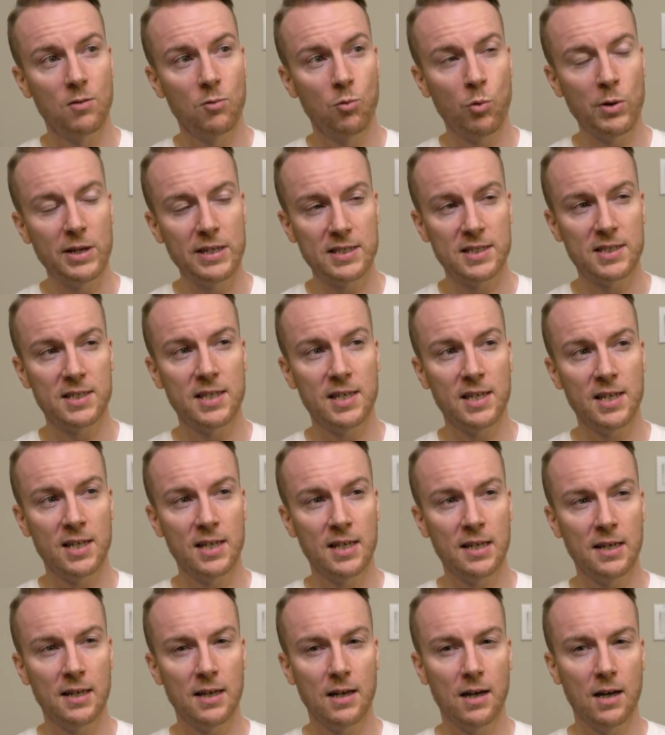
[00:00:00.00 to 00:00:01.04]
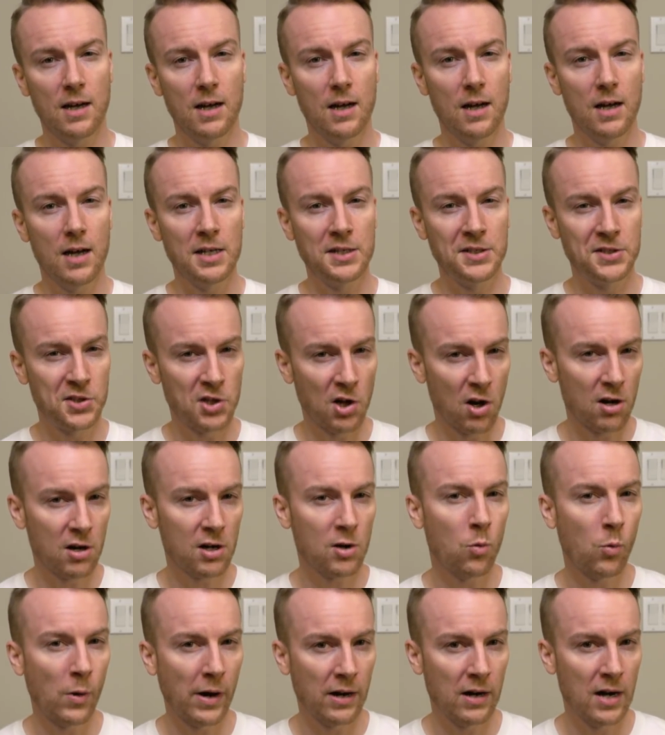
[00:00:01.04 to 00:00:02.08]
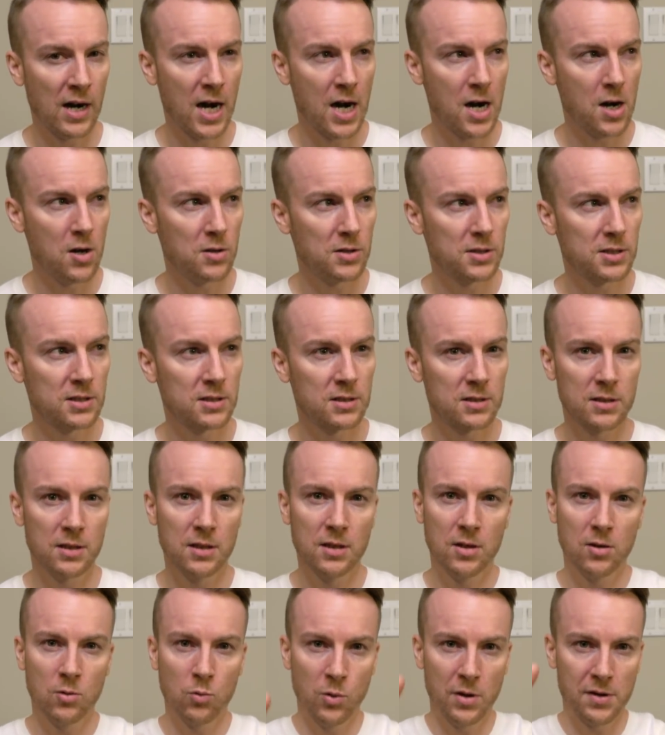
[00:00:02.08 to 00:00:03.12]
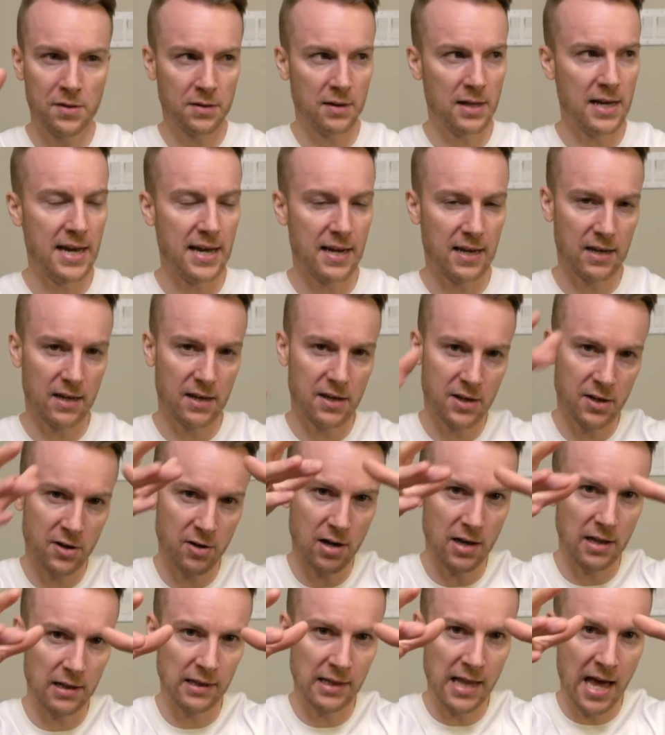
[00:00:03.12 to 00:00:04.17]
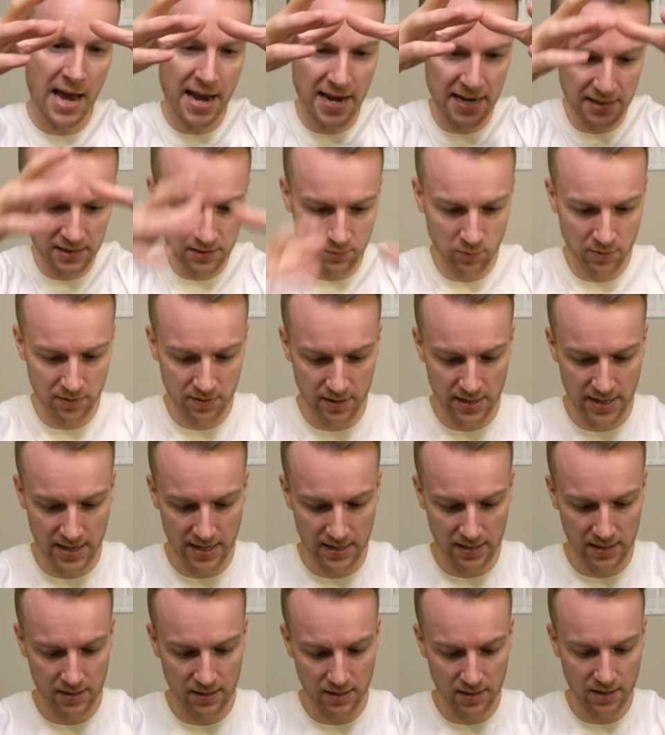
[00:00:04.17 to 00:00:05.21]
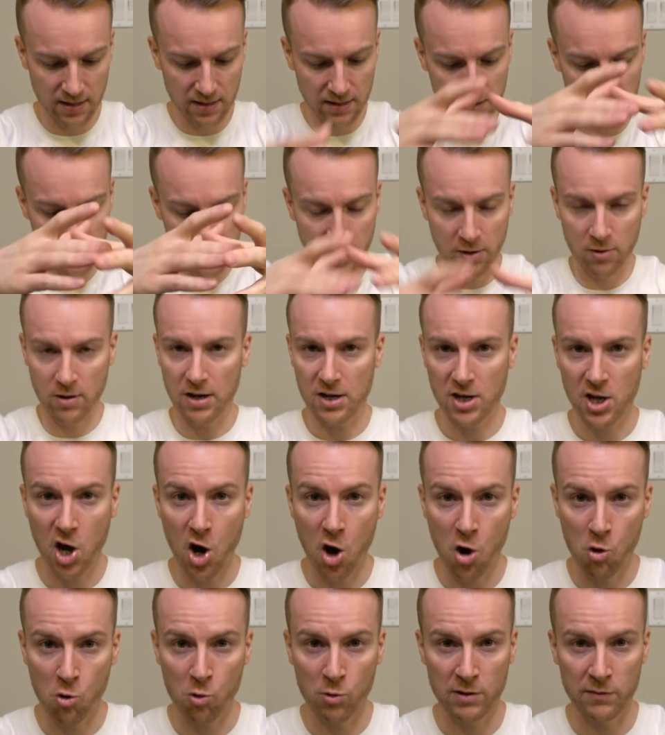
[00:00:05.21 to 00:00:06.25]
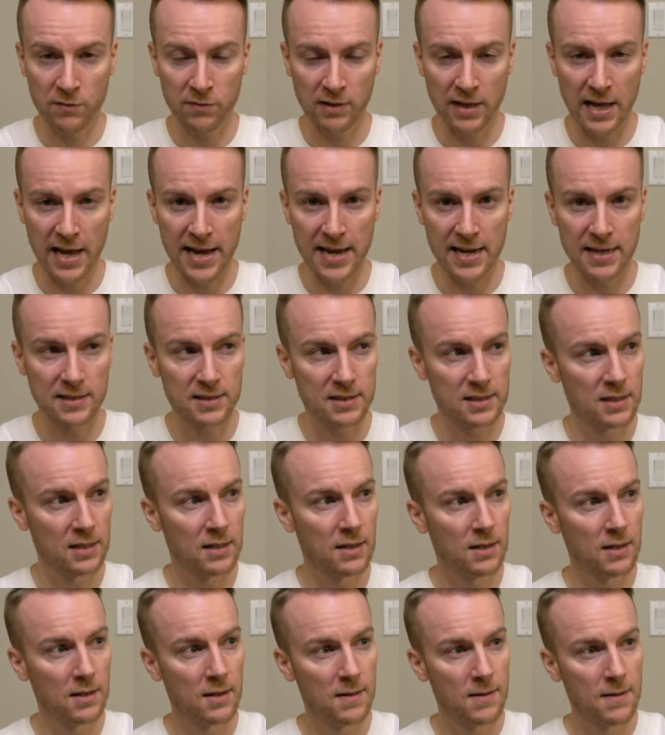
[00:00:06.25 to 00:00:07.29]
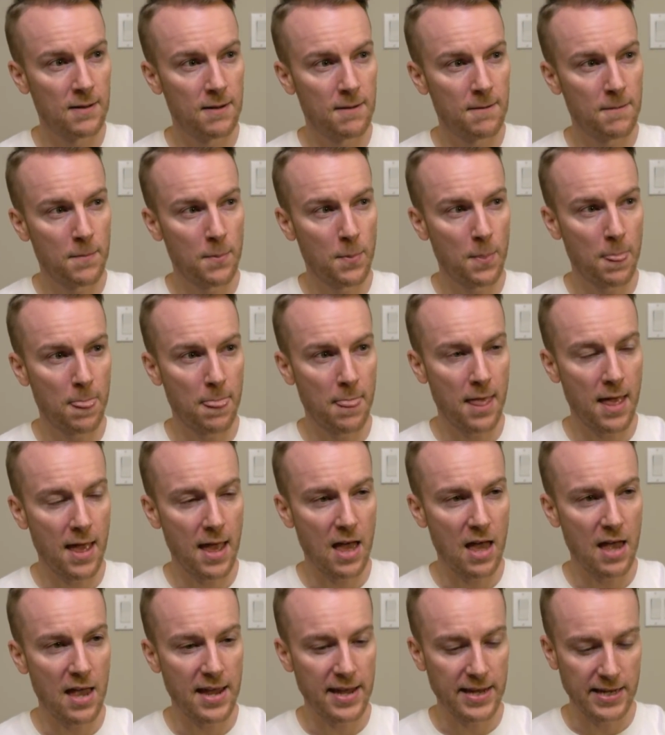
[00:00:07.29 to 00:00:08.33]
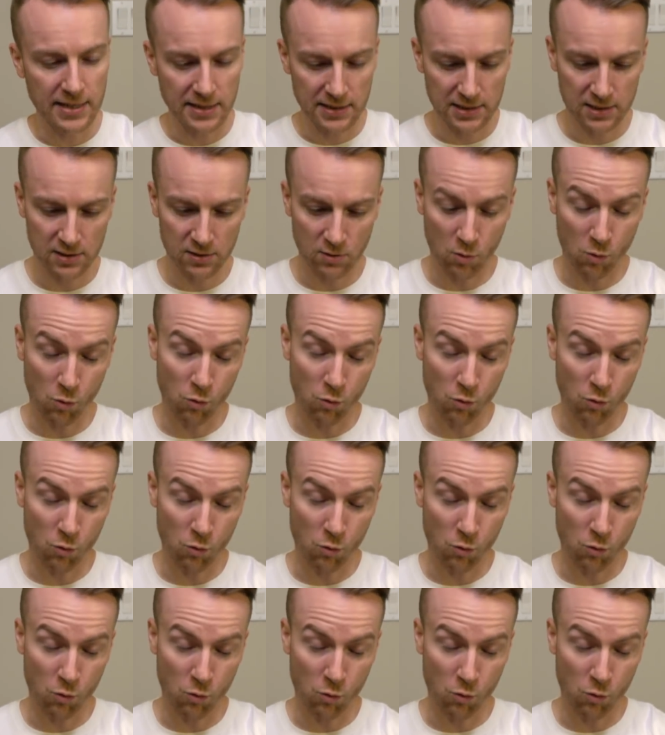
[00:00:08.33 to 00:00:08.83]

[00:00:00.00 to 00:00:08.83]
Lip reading: we see a dark warehouse with like, you know, a light with like, you know, a cone of light. It's